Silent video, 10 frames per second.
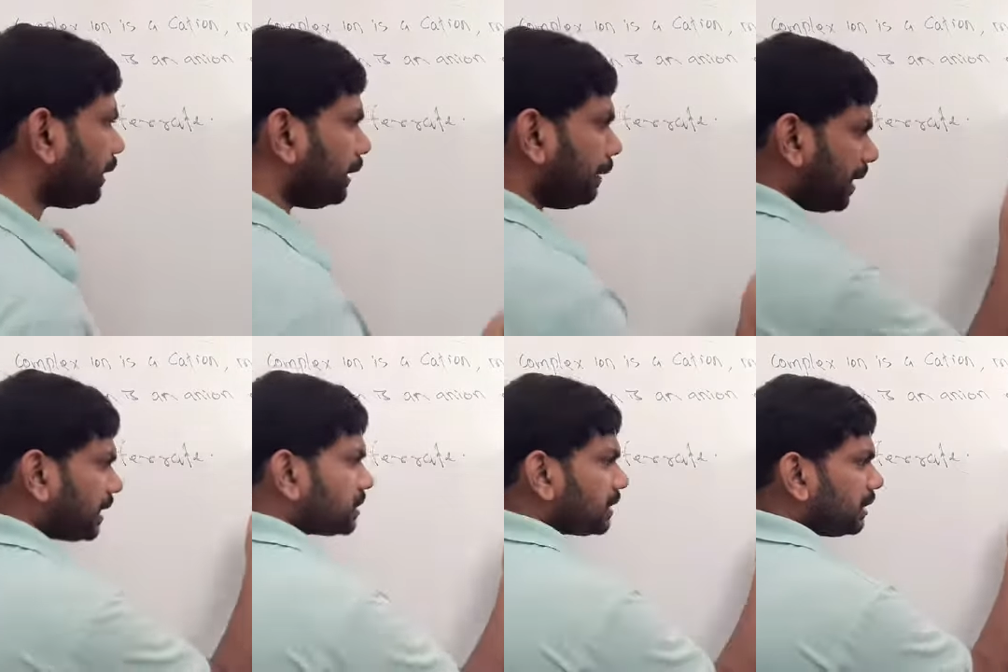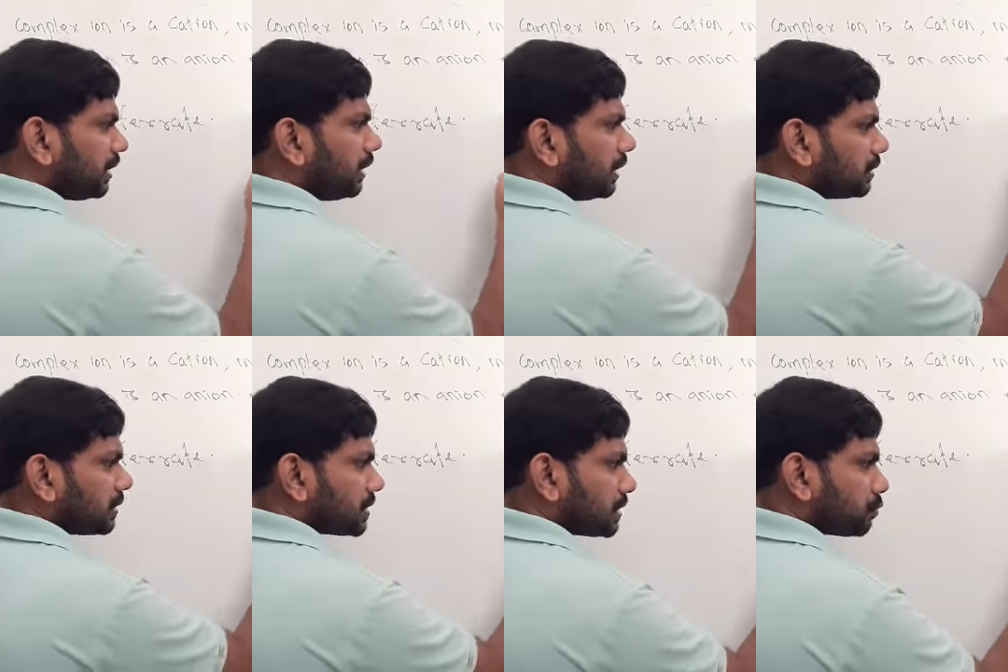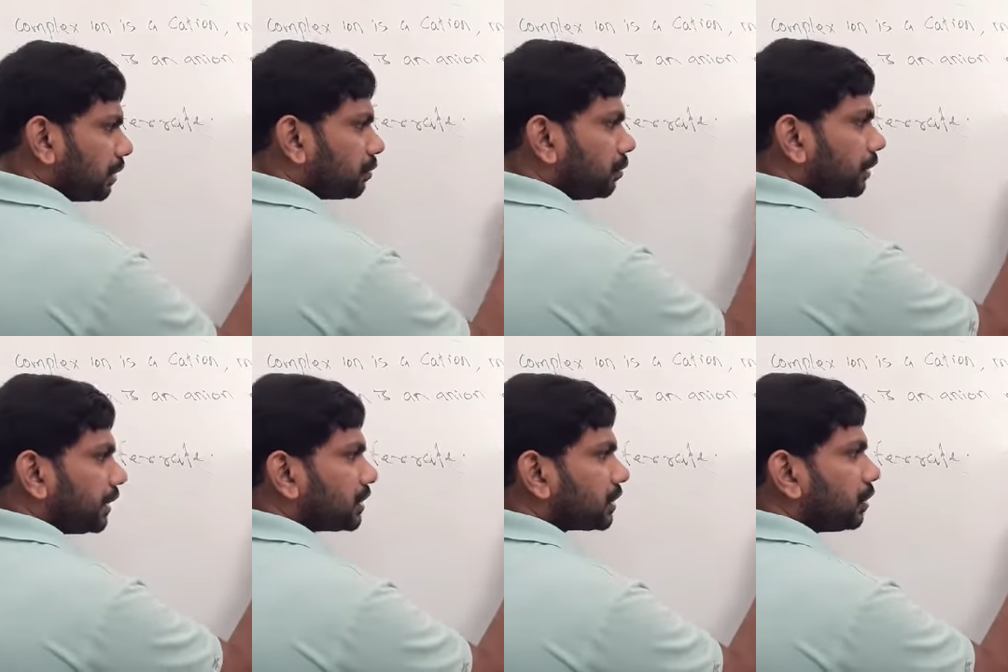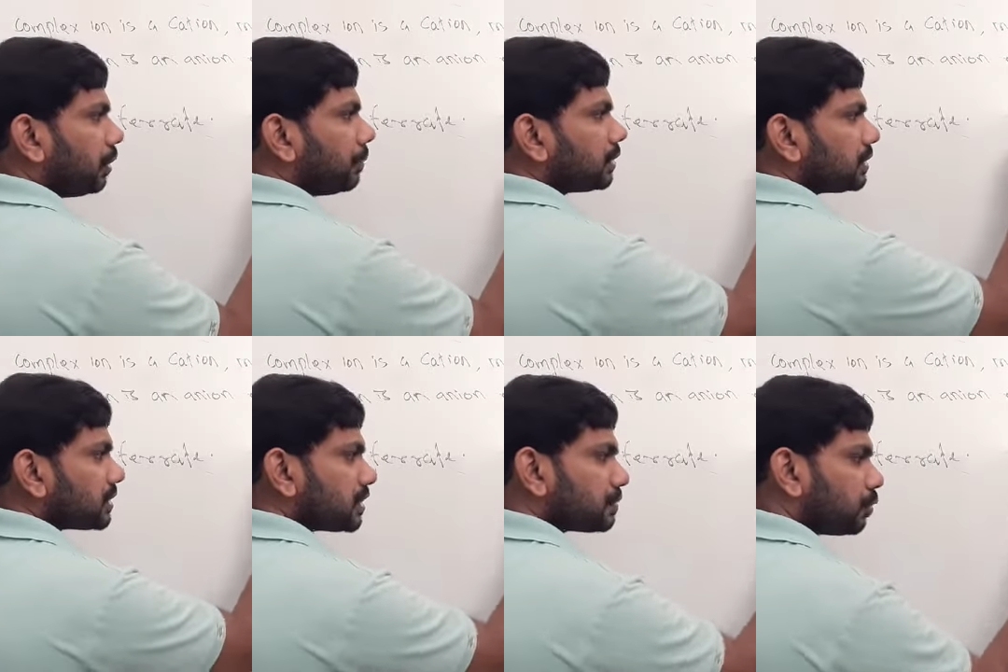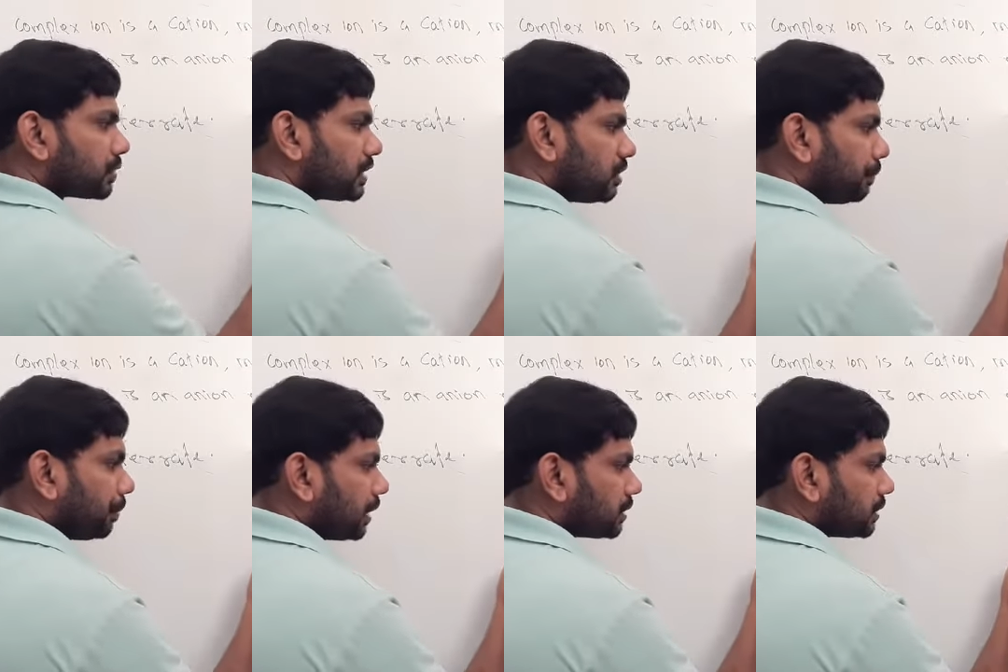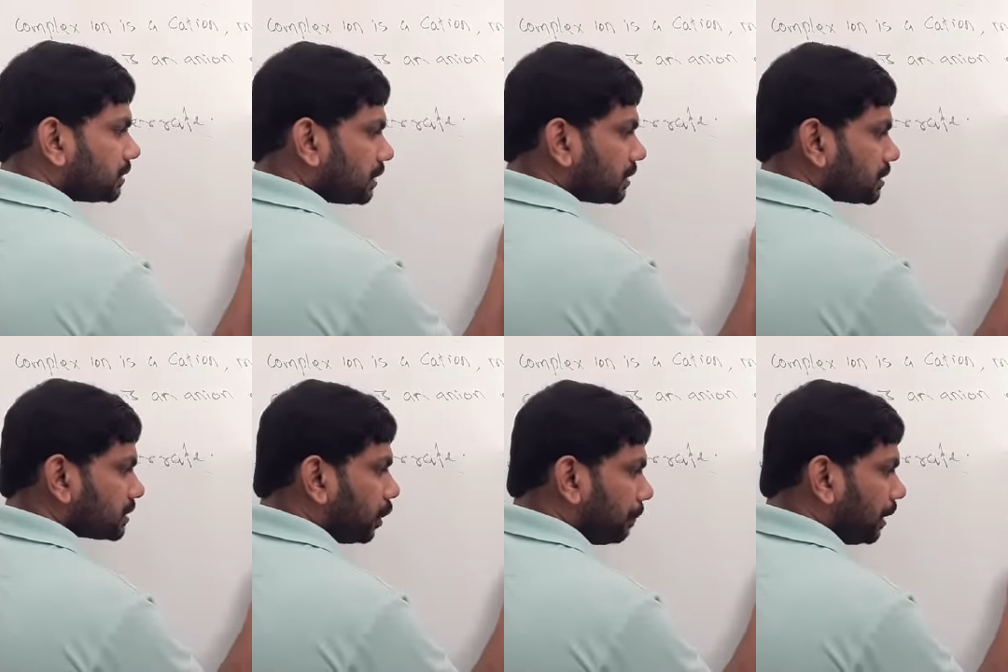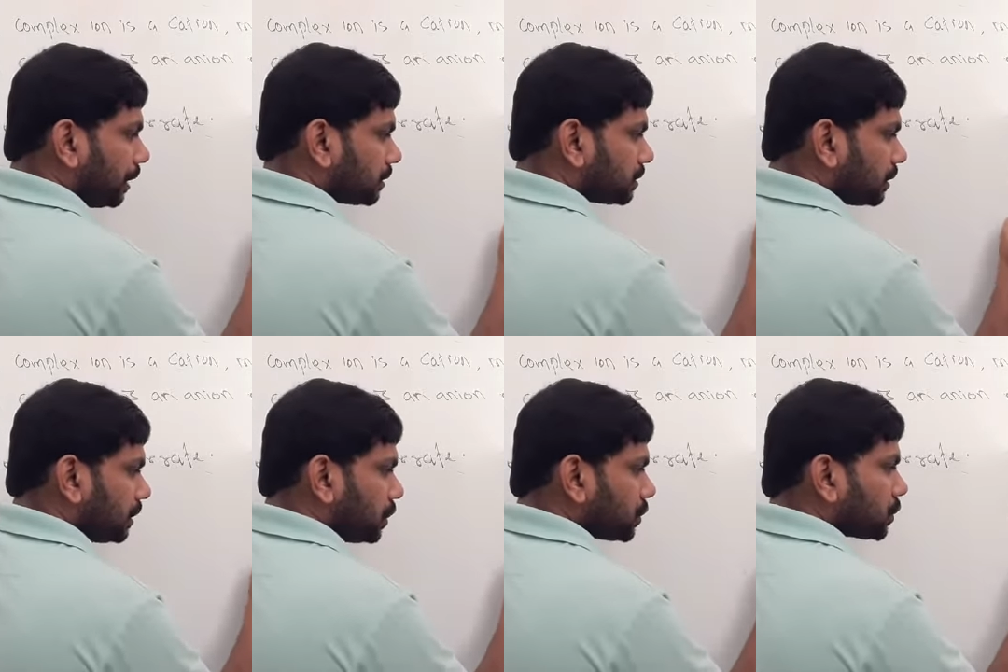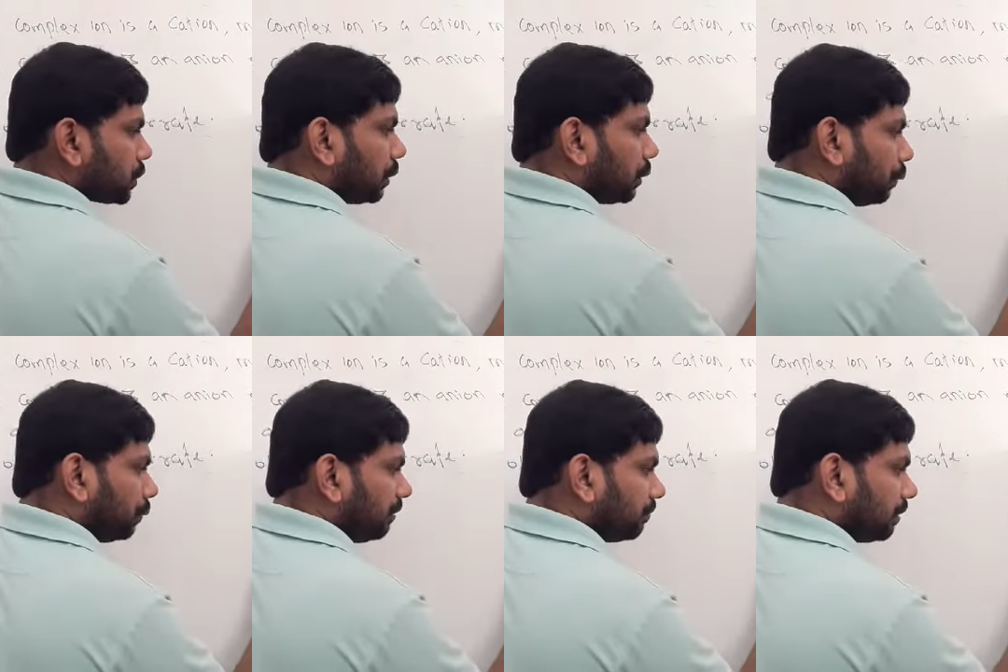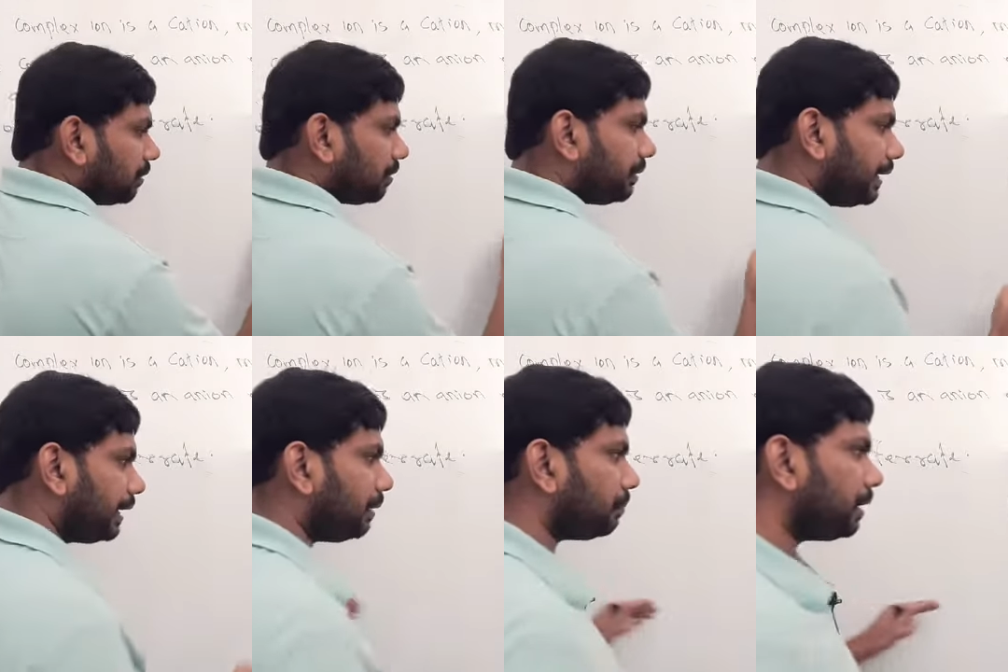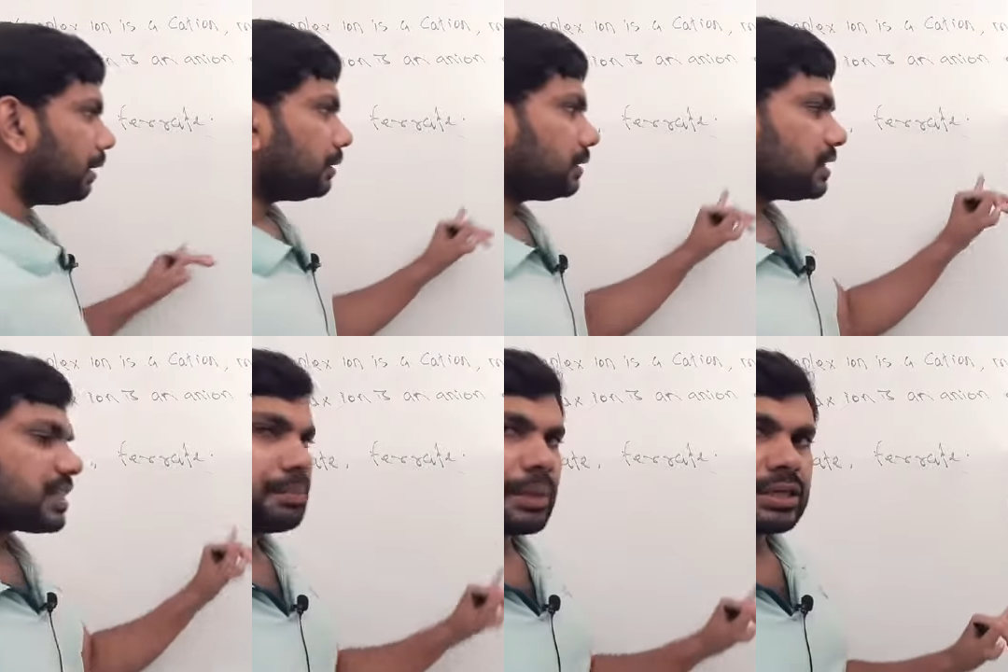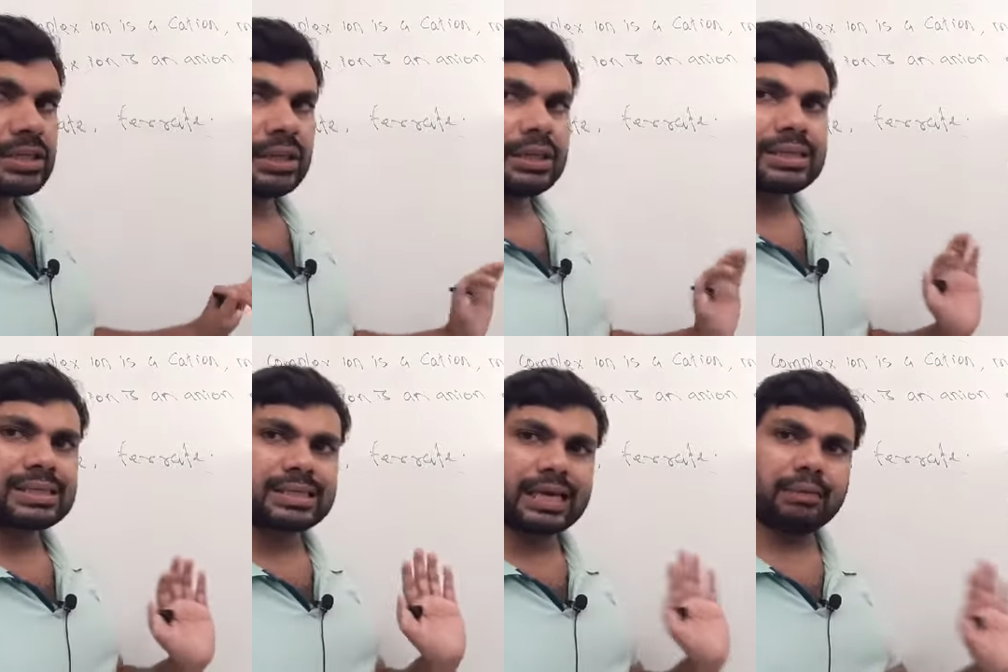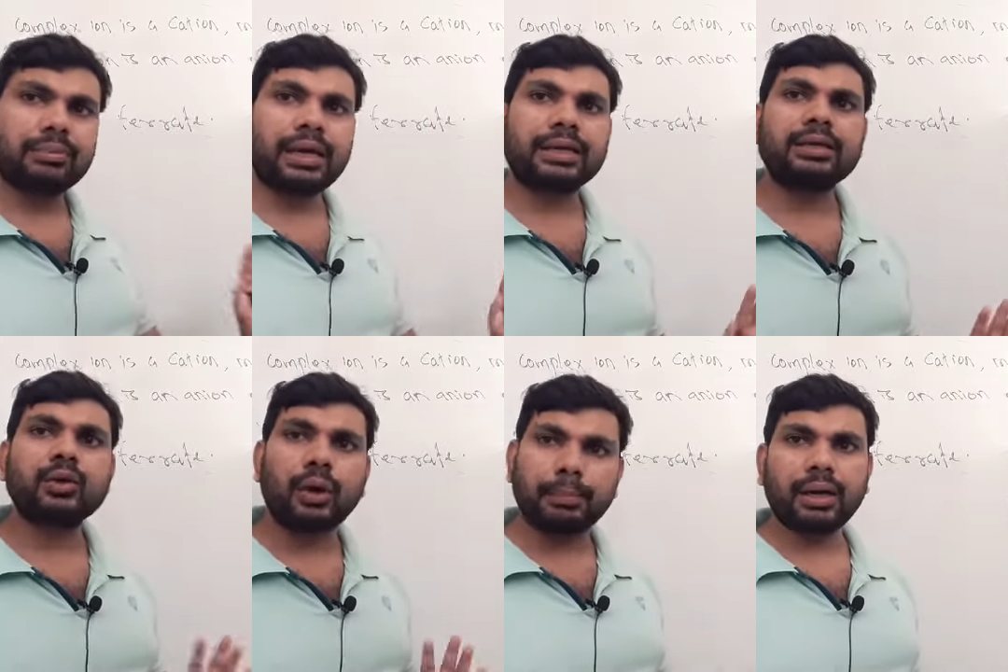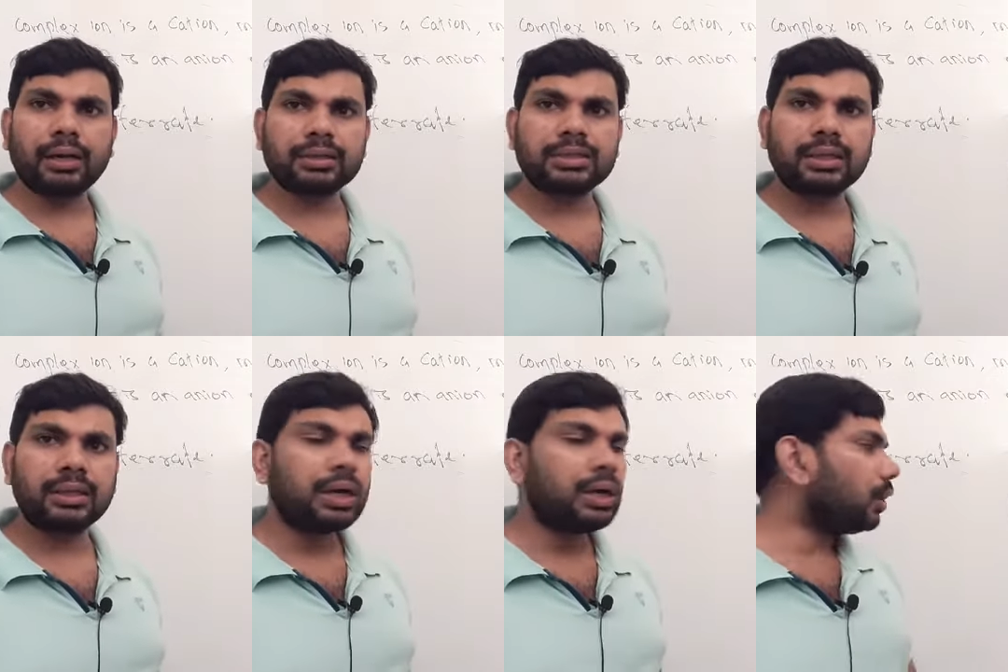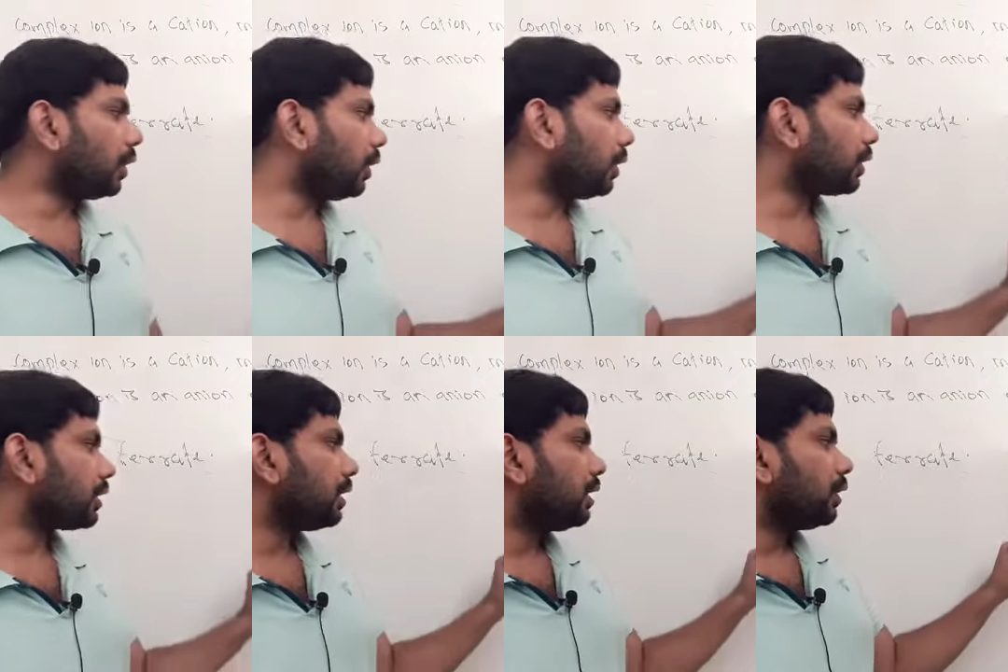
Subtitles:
imagine here this is one coordination compound, this is positive part, there is cobalt. So we will name this metal same like cobalt or